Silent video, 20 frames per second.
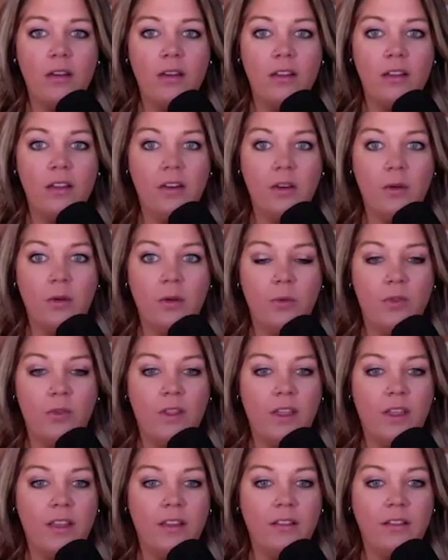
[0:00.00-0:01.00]
You know,
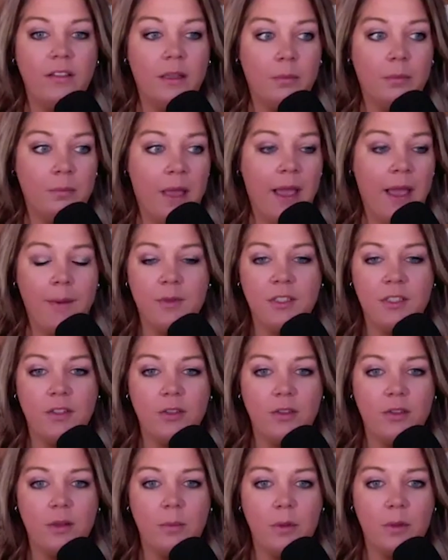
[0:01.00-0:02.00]
they they
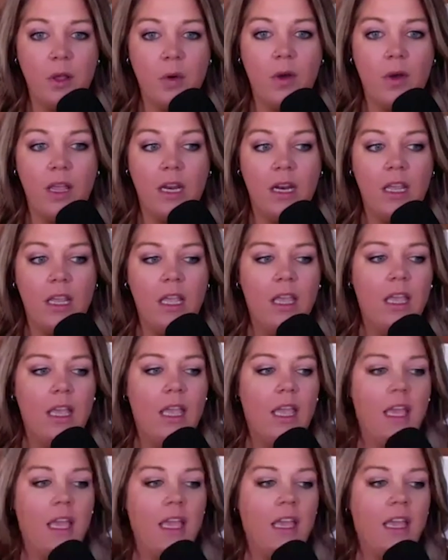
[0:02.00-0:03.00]
absolutely blow it.
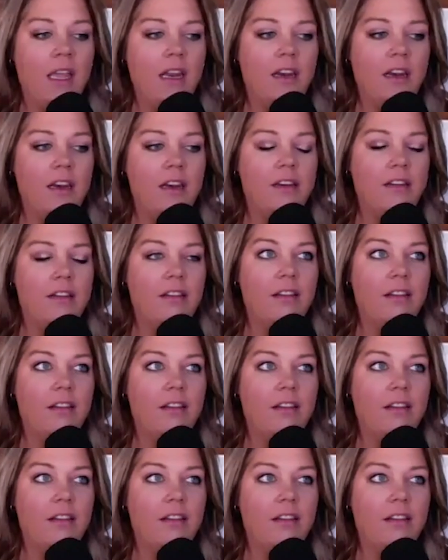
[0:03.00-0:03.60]
And